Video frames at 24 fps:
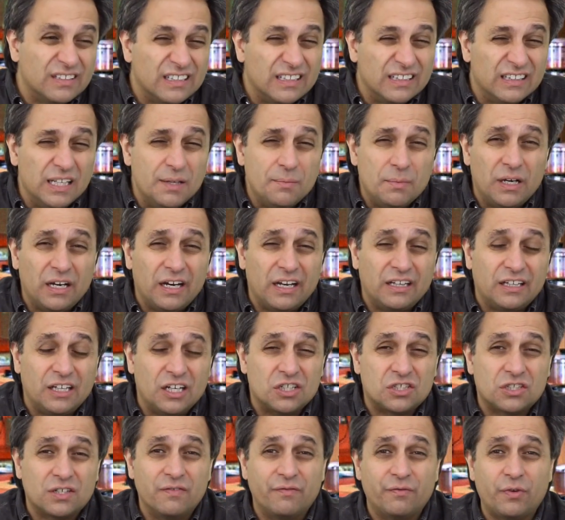limited
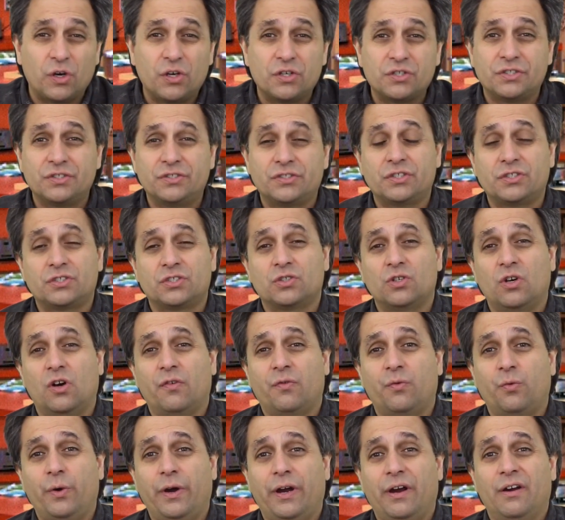edition versions of
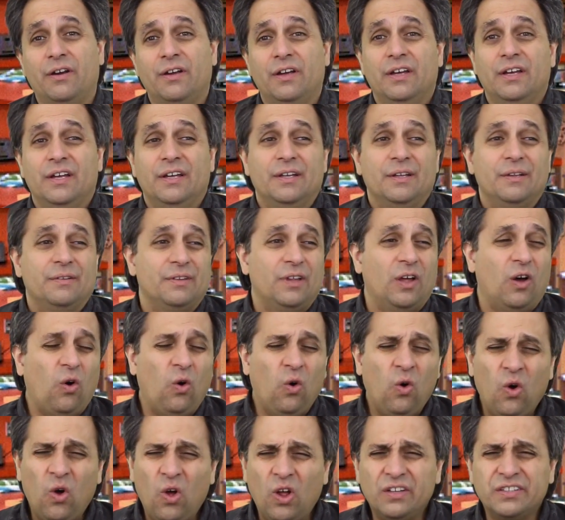software,
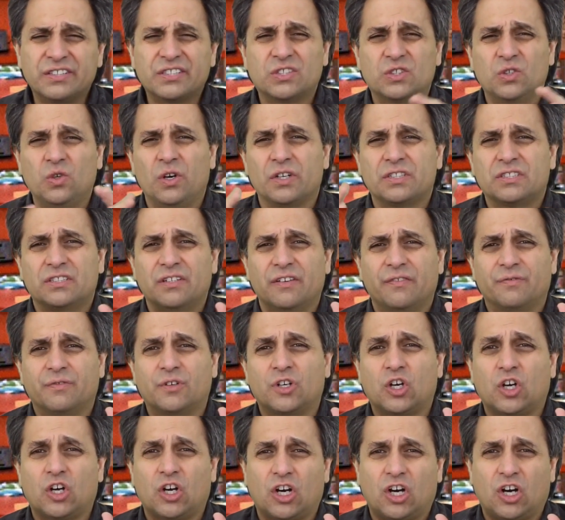all sorts of
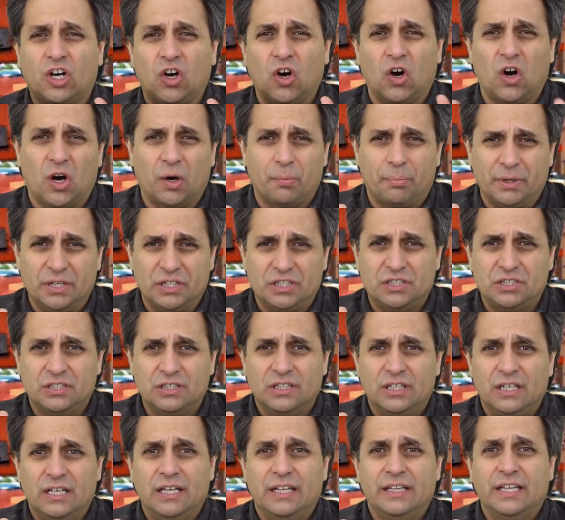
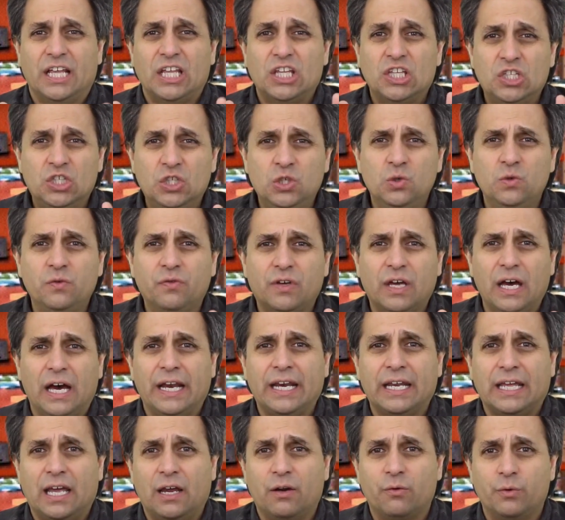garbage that you've got
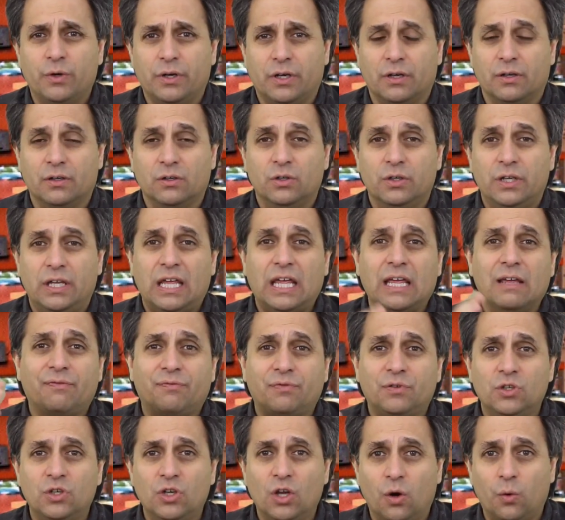to get rid of
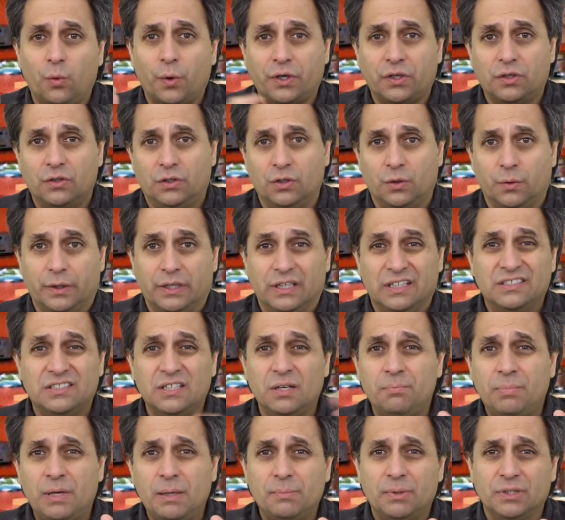if you know what you're doing. And
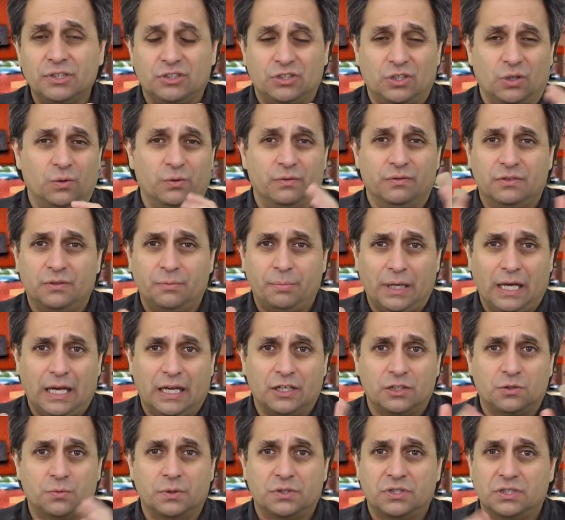some people don't, to be
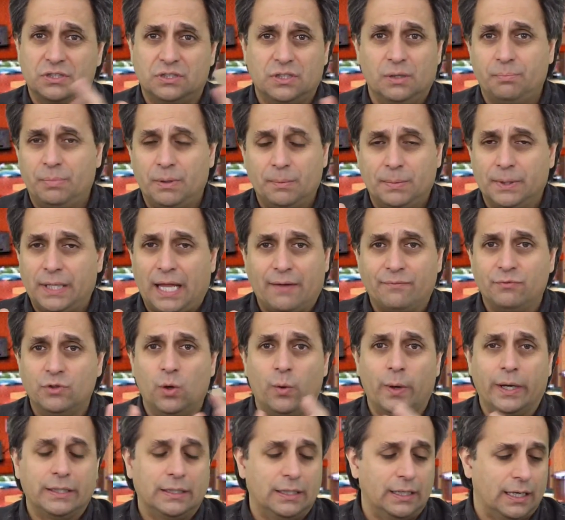honest with you. Some people have
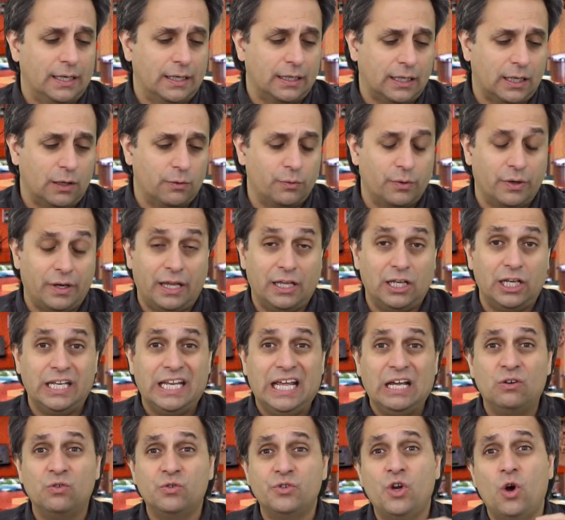no idea how to get rid of it.
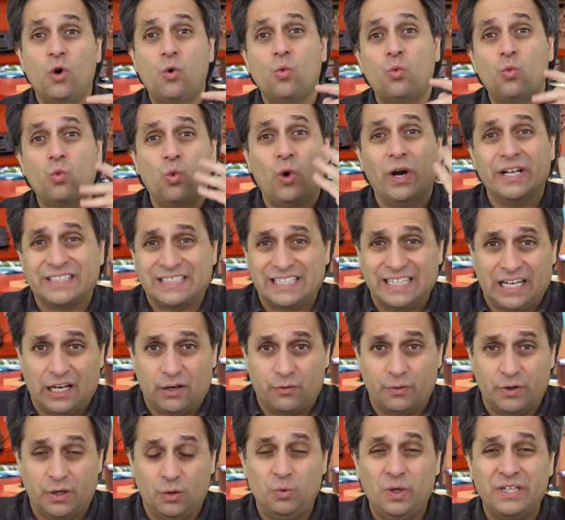They don't know what to
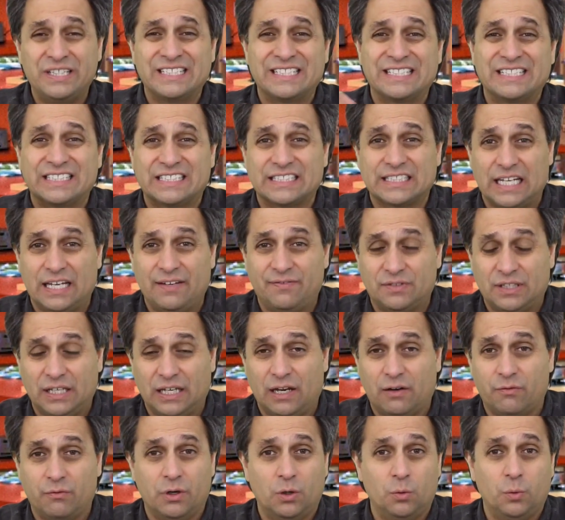get rid of, what's safe to
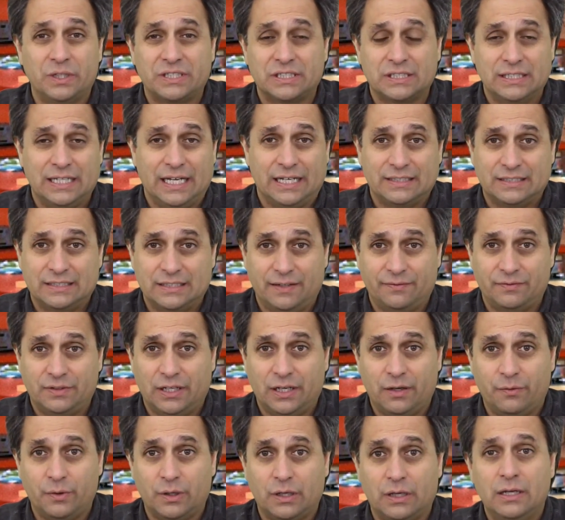get rid of, what's not safe to
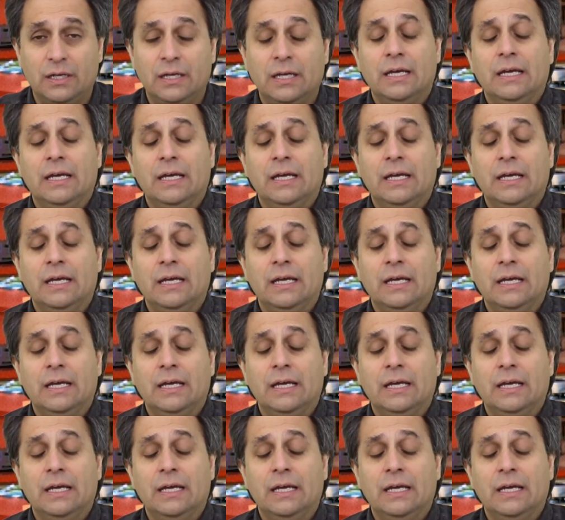get rid of.